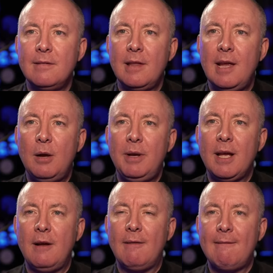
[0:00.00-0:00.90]
Here we
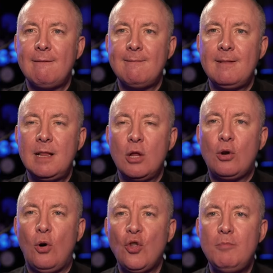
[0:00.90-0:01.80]
go. Look
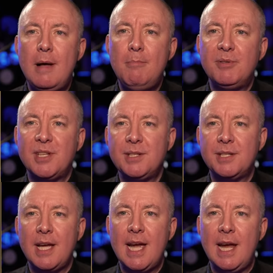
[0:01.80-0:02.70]
at all the members in
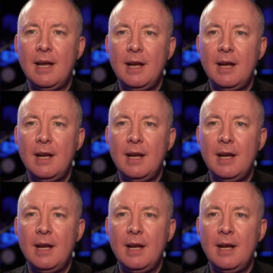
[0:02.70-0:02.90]
today.